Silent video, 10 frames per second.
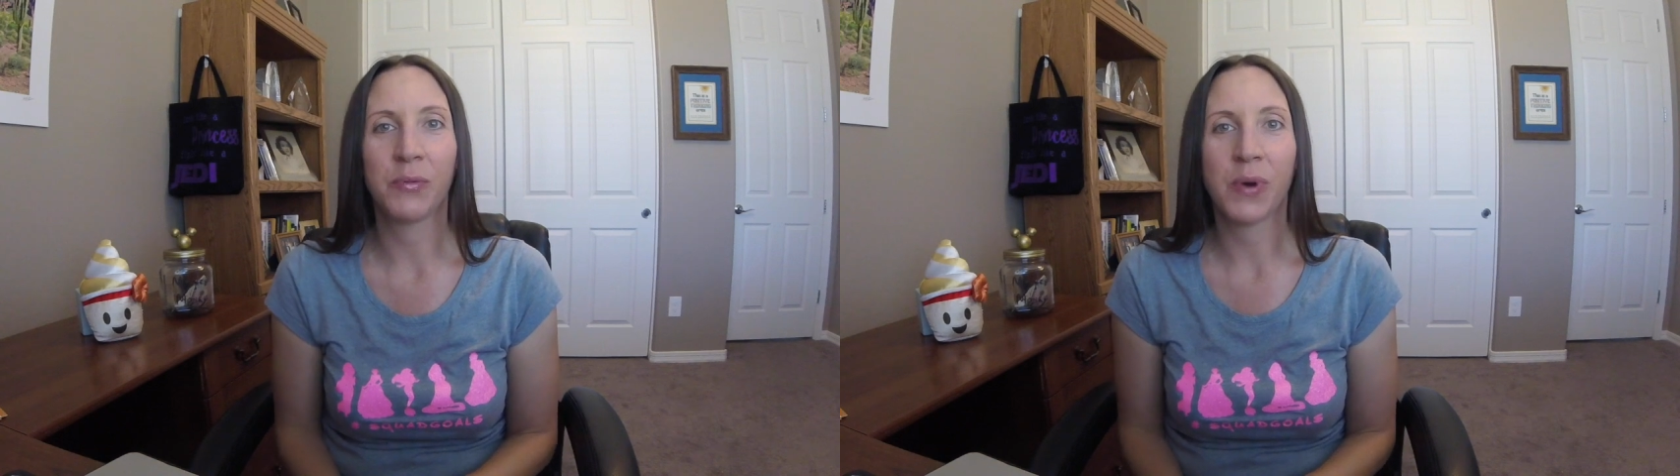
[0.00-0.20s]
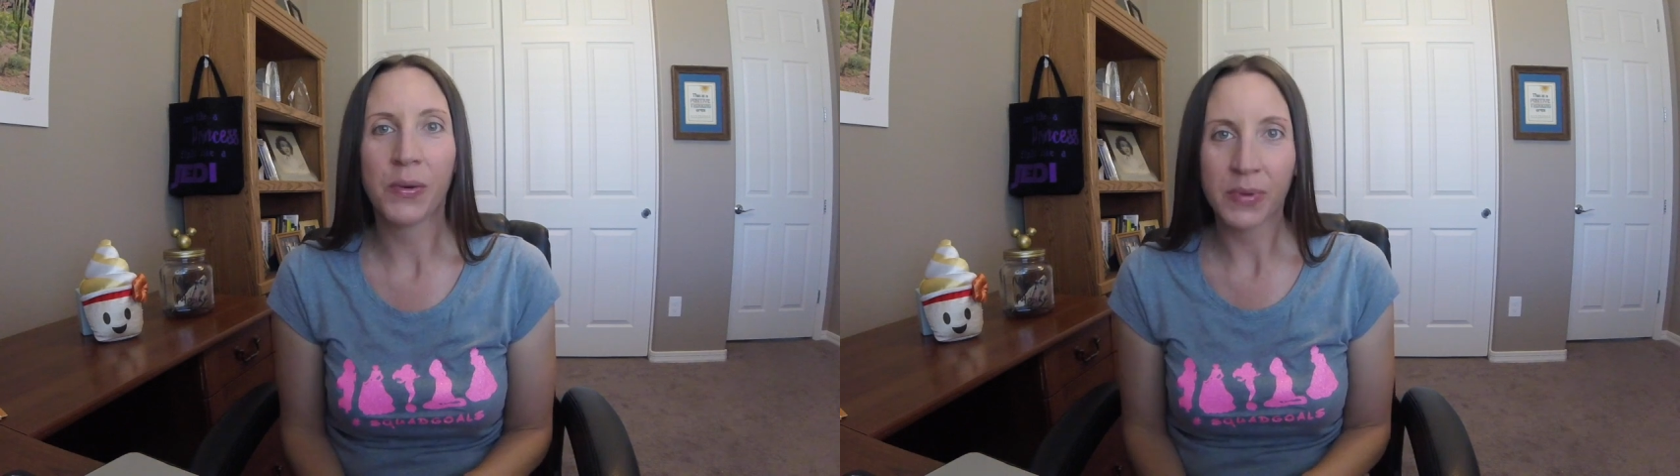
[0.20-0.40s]

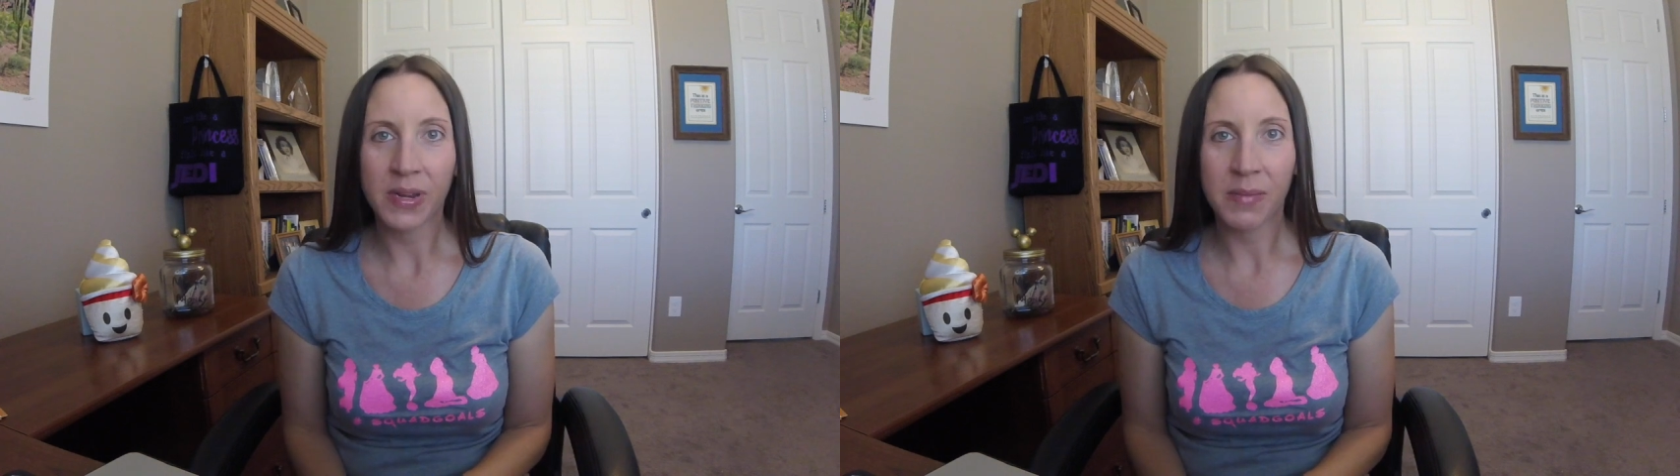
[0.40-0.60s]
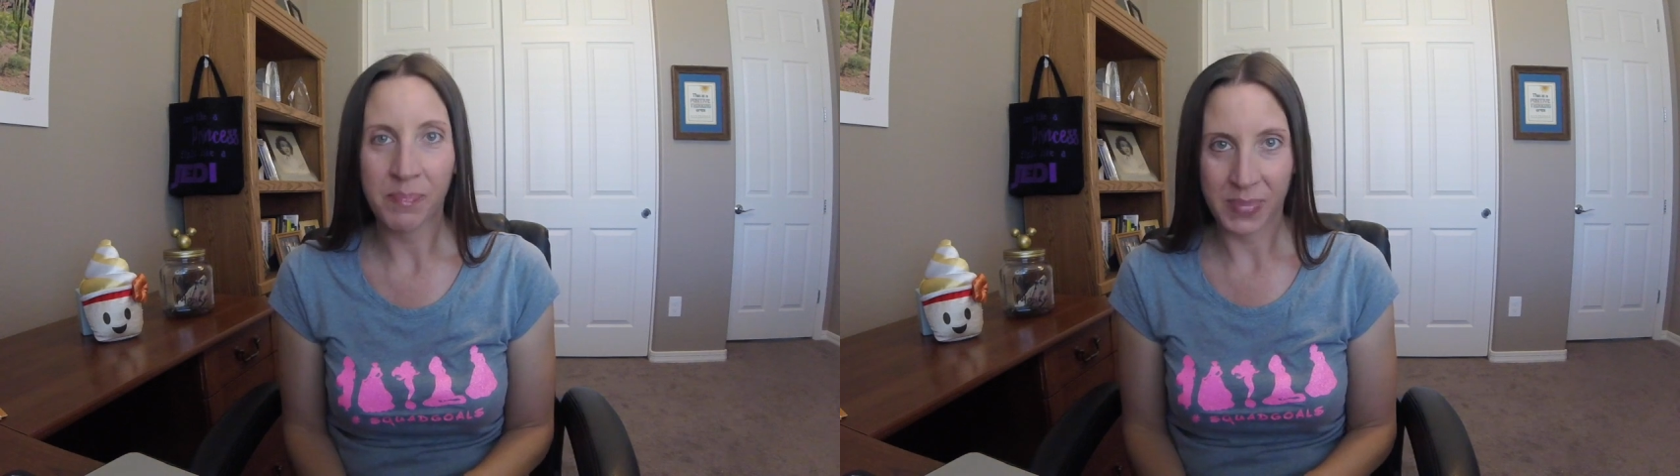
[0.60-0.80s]
what would
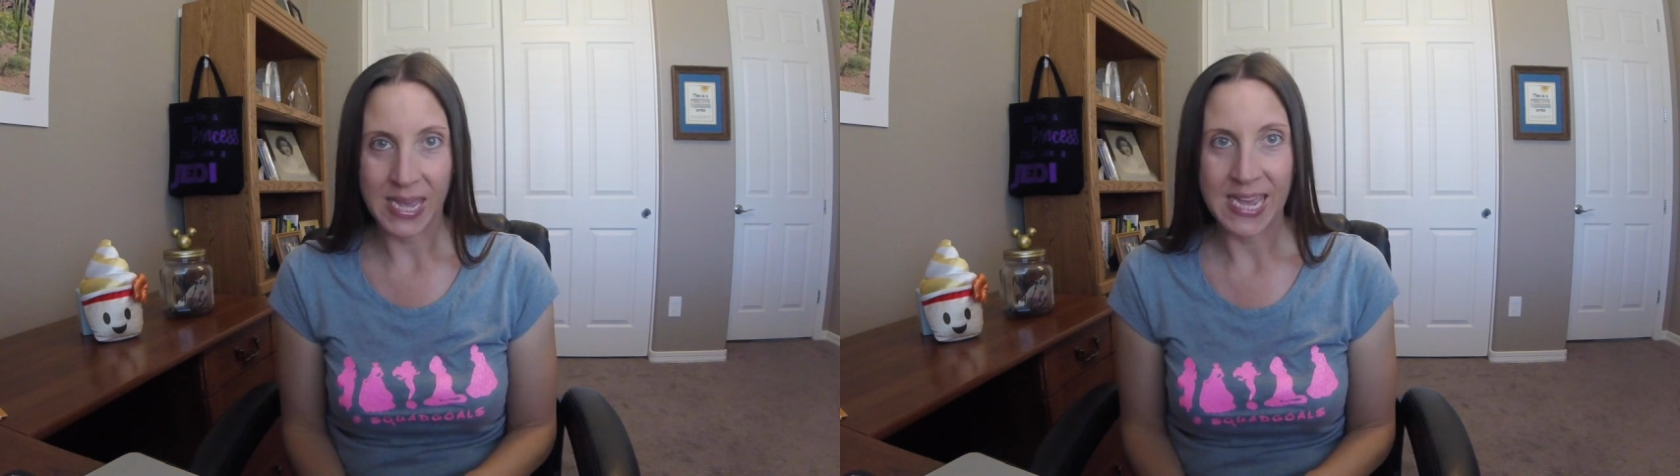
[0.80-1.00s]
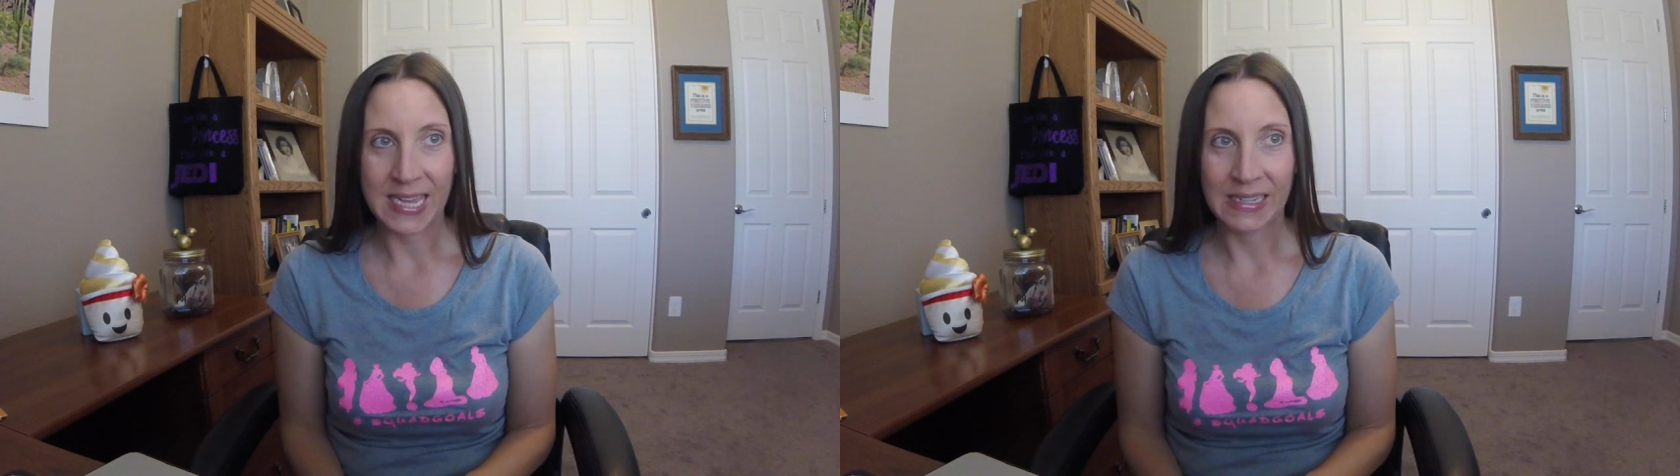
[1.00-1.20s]
it
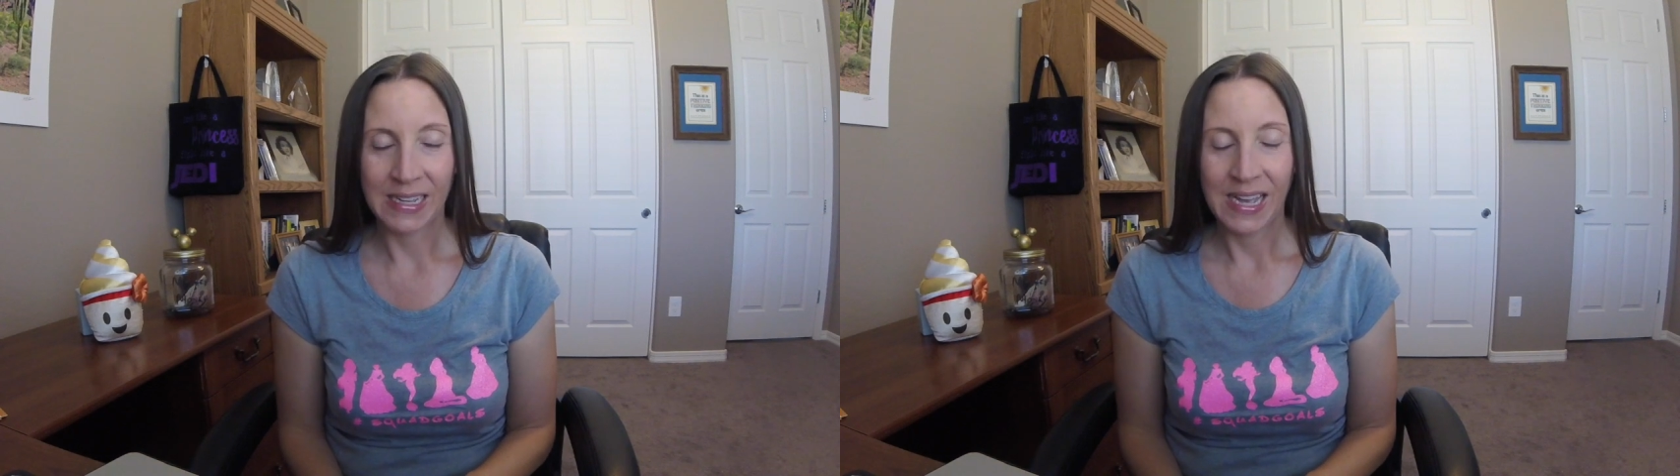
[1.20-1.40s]
be?